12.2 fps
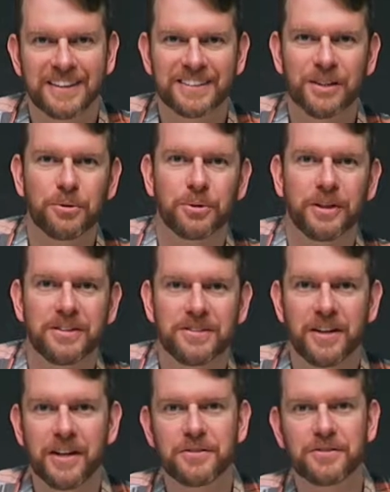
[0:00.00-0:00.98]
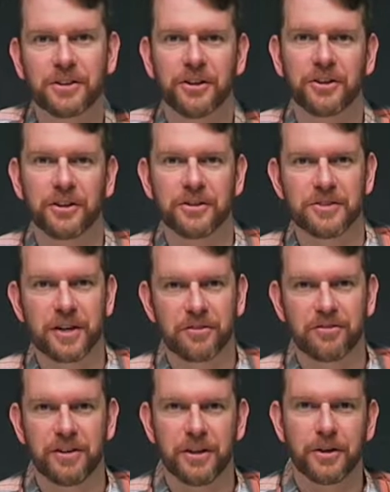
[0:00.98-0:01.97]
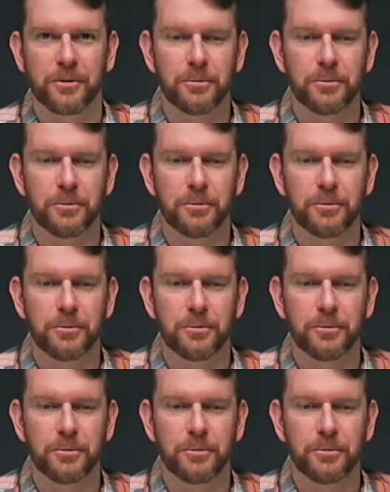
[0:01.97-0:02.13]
So in today's security and tech video,